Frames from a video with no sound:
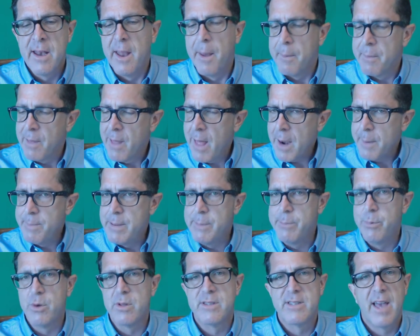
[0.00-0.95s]
Now, a lot of
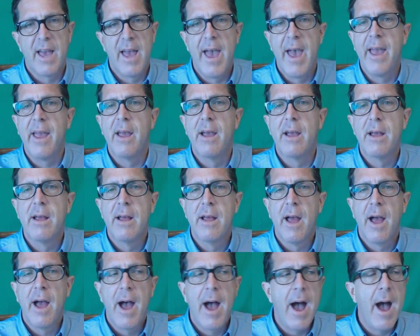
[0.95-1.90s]
people would say, hey,
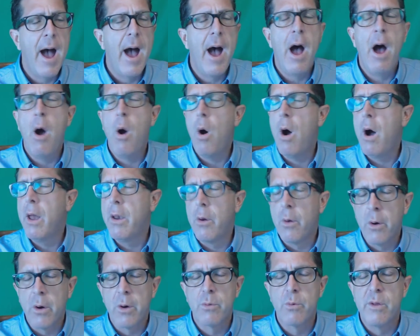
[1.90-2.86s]
how
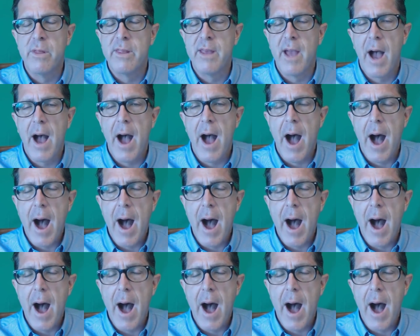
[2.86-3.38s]
on earth would the